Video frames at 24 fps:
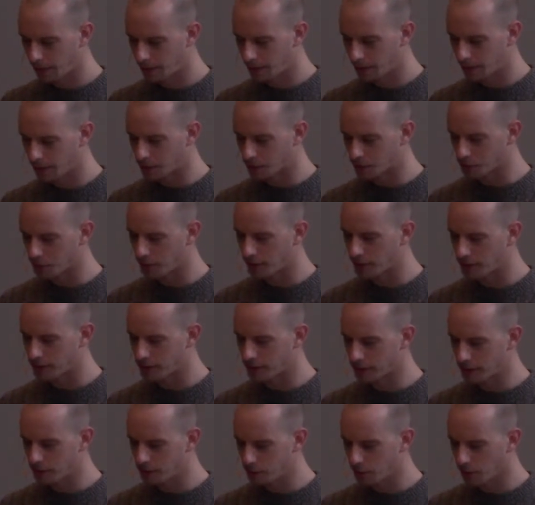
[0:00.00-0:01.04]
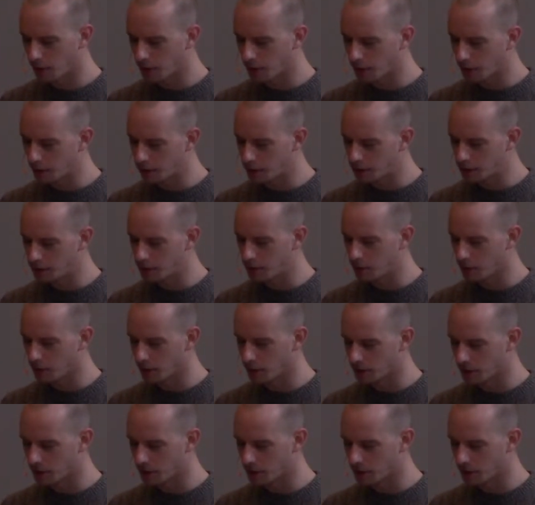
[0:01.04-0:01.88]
and trust that you are good and you are